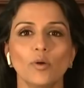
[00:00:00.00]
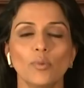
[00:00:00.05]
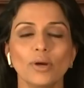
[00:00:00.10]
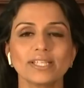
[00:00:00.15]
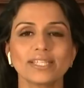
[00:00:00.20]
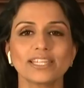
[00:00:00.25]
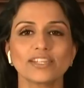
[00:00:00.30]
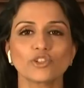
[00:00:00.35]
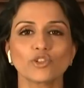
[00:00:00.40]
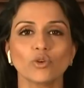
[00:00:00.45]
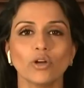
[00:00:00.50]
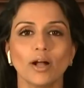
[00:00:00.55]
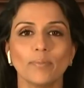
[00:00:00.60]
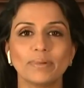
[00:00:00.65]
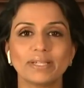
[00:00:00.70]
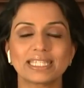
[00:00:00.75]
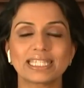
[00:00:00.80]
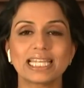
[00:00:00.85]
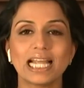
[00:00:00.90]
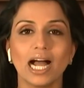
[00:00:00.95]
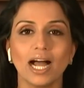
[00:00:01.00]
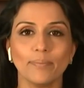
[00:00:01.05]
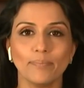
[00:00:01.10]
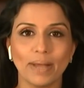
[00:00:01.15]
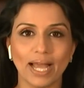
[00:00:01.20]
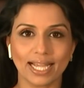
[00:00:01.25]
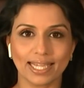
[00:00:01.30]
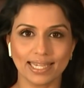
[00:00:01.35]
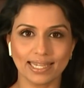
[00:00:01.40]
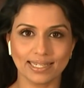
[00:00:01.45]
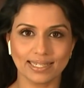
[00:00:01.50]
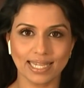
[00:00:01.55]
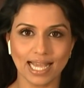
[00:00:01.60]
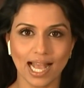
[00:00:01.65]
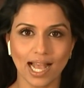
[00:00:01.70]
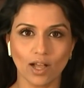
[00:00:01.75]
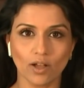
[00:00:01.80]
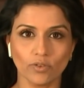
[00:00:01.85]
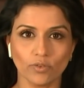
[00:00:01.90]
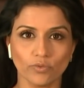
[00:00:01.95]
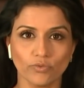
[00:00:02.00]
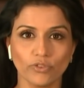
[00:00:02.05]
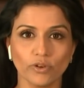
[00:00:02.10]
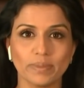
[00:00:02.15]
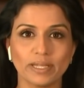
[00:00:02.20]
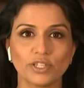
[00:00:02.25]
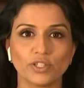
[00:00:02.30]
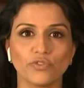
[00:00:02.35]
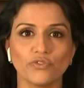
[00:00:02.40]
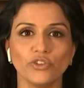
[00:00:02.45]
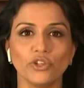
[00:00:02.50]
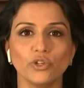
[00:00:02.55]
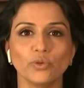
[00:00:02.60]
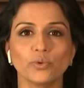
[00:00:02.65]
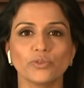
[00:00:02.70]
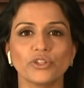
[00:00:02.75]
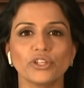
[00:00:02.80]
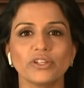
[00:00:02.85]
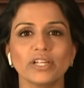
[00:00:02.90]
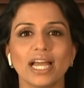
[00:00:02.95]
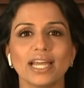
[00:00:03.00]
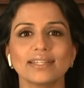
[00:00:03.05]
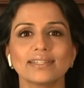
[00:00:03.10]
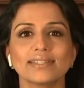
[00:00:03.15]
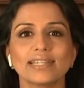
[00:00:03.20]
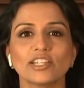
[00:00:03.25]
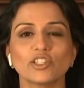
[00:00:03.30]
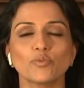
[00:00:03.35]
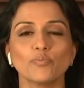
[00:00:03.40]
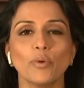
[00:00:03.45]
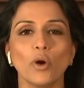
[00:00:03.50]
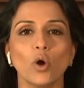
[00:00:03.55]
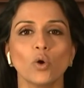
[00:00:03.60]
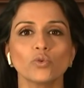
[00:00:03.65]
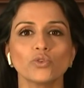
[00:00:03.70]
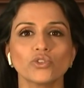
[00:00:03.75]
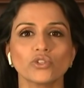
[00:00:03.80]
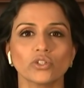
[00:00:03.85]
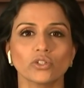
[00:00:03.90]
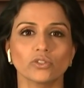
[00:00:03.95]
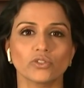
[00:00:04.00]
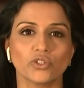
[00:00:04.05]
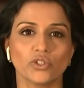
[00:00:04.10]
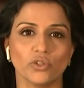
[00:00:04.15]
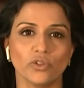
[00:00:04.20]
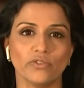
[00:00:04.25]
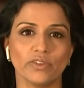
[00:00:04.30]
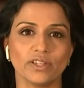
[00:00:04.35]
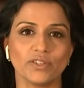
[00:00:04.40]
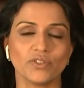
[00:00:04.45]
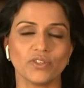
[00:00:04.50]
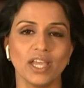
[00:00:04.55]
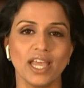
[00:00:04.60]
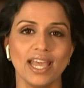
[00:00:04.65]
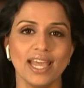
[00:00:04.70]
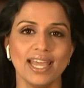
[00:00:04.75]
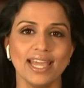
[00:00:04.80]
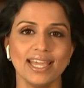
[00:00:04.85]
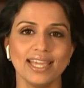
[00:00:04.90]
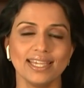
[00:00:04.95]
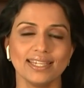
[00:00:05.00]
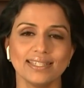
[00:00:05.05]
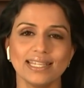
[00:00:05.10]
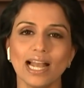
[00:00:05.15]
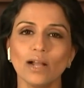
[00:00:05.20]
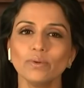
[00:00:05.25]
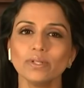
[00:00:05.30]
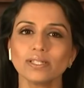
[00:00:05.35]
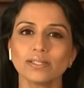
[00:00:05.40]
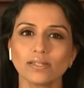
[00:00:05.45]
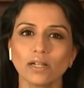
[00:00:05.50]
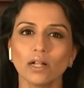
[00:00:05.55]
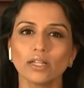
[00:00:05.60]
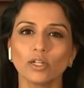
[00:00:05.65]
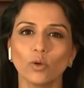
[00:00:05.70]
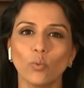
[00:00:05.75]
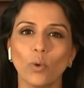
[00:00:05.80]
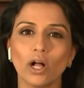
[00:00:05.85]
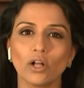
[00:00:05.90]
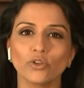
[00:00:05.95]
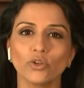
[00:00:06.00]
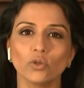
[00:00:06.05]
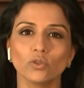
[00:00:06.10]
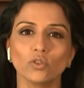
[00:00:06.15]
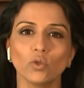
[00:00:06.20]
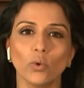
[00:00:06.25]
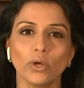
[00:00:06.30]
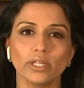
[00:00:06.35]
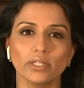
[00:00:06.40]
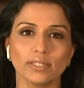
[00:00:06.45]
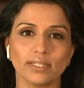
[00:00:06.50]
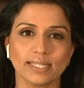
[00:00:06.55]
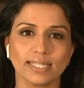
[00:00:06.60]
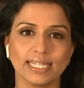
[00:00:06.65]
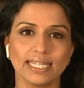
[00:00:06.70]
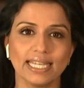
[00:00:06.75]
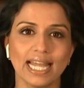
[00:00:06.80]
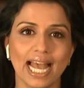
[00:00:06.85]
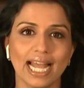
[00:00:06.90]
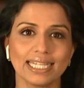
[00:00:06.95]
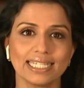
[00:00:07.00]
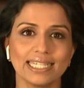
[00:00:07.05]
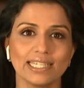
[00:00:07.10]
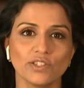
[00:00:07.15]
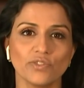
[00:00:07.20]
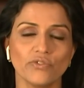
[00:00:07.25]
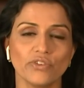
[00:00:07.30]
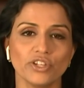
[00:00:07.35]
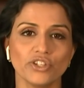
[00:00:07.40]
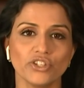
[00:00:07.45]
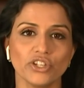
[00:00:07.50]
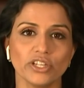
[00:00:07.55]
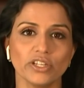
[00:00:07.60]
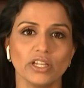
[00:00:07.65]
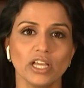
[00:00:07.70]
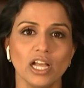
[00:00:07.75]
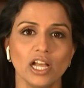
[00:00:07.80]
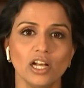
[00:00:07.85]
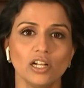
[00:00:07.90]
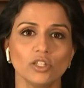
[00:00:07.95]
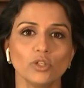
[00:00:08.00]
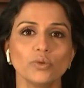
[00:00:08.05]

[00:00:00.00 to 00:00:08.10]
President Trump is not backing down from his feud with the United States Postal Service. He's now installing a well known loyalist to enact his vision.